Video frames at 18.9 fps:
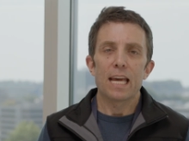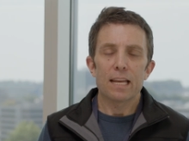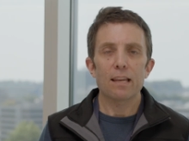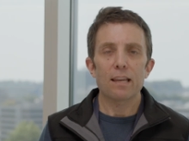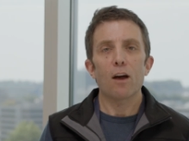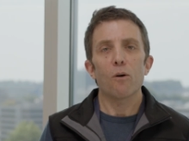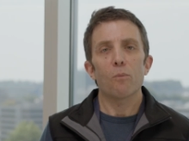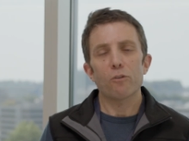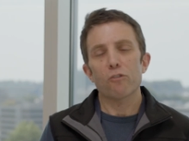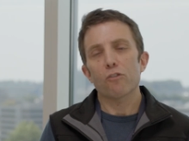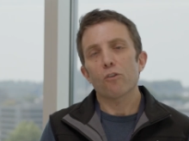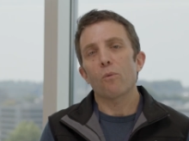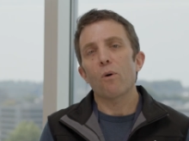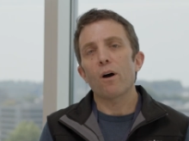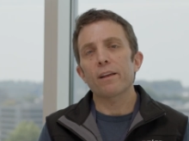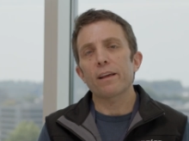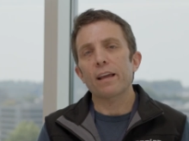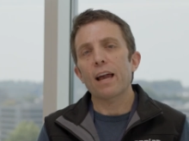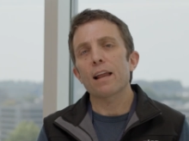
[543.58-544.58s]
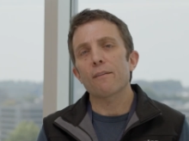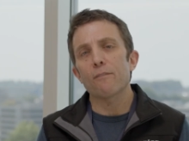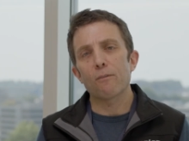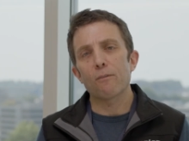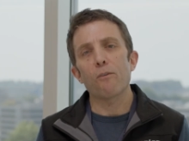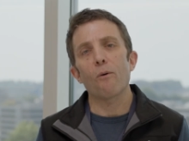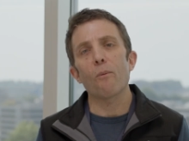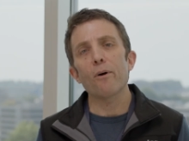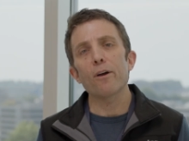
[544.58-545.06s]
Now, what you'll want to kind of
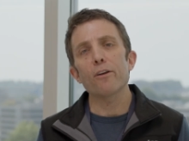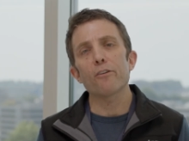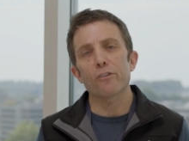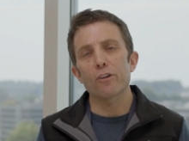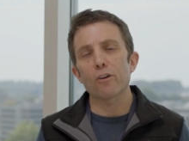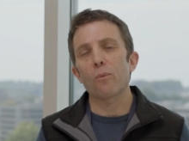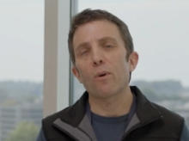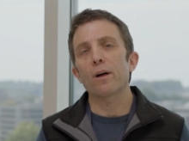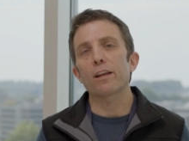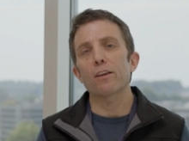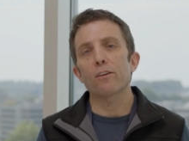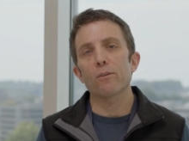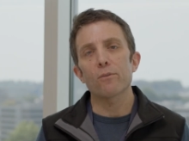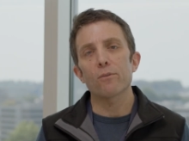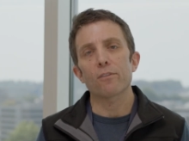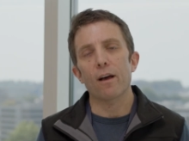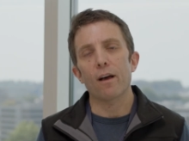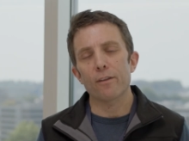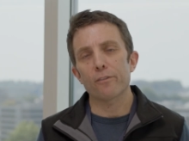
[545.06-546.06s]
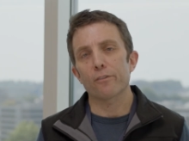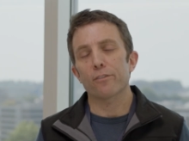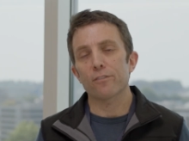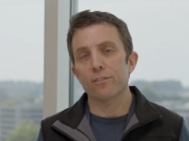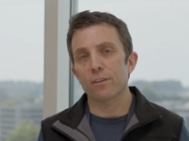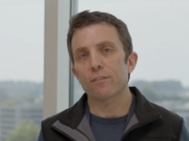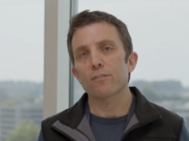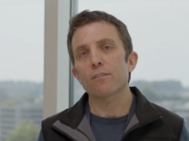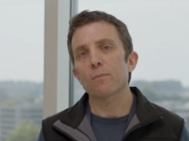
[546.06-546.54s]
avoid, or you'll want to use other
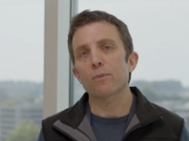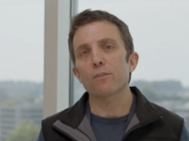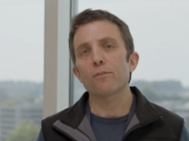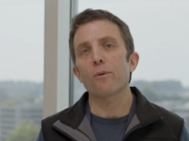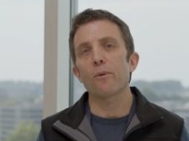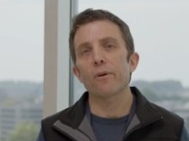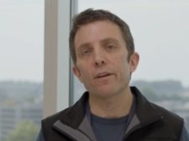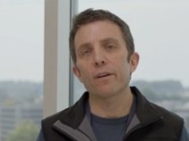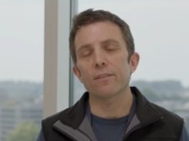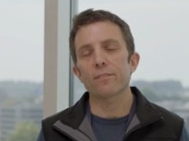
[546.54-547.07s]
systems for,